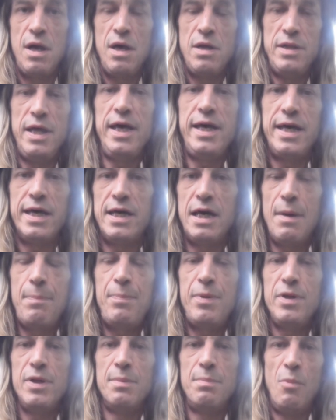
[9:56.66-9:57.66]
They get up
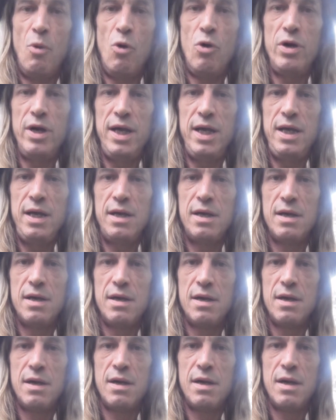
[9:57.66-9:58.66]
in the morning
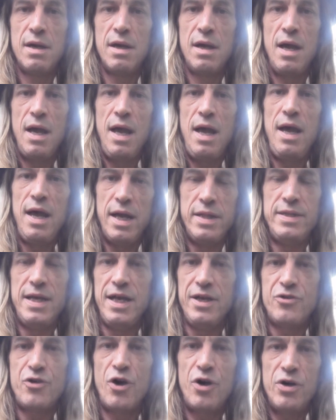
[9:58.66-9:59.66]
and they
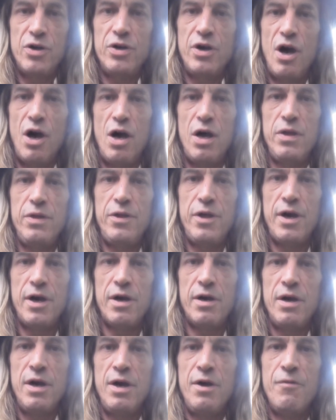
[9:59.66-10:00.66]
turn on
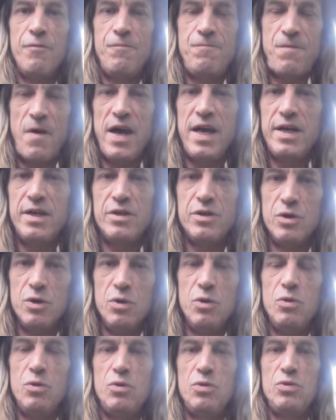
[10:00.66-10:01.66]
their fake
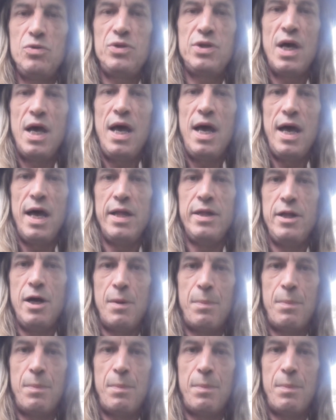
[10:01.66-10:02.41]
news and their